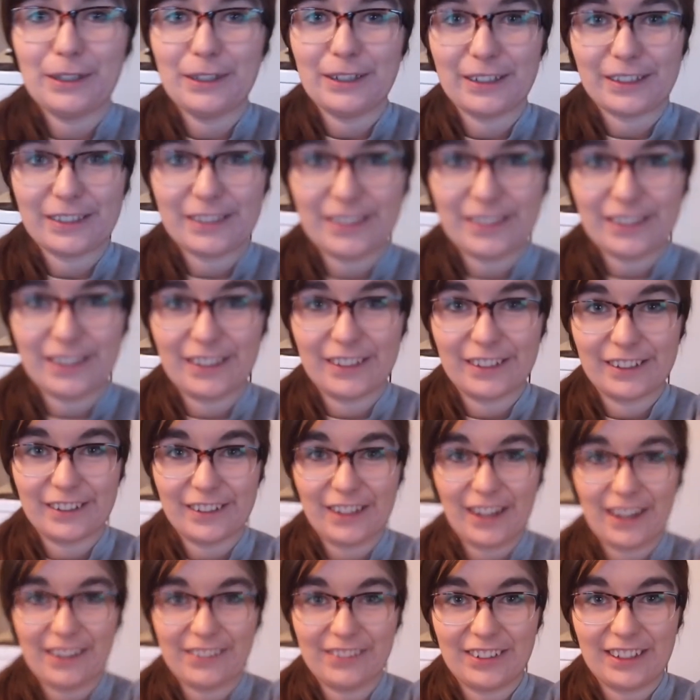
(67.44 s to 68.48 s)
hooked on
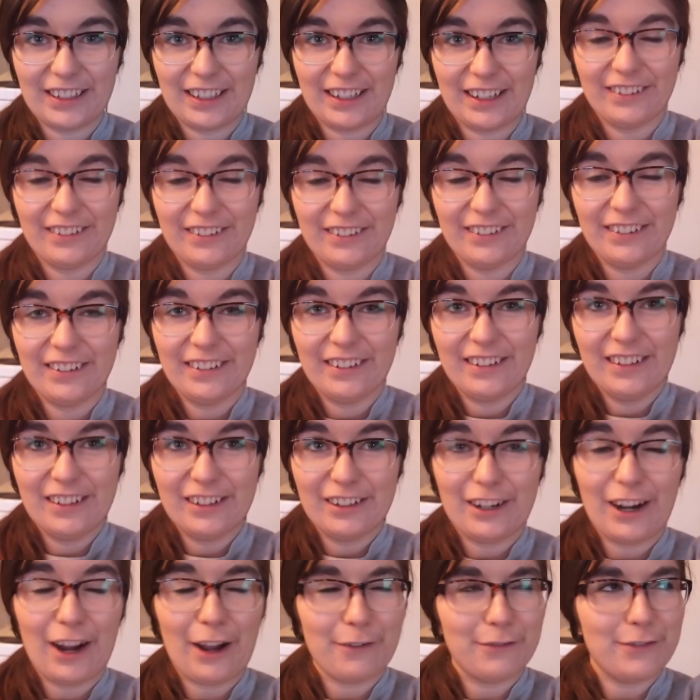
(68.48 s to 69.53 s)
crafting now.
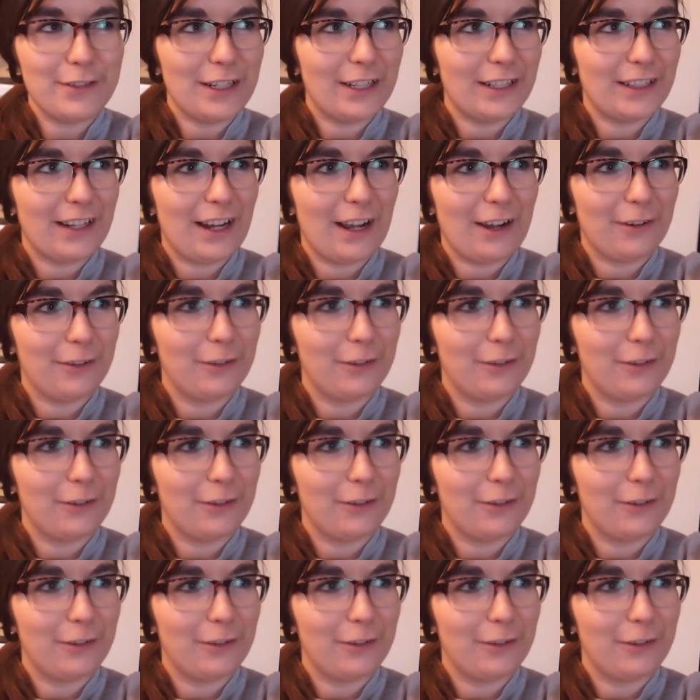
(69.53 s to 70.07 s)
Crafting?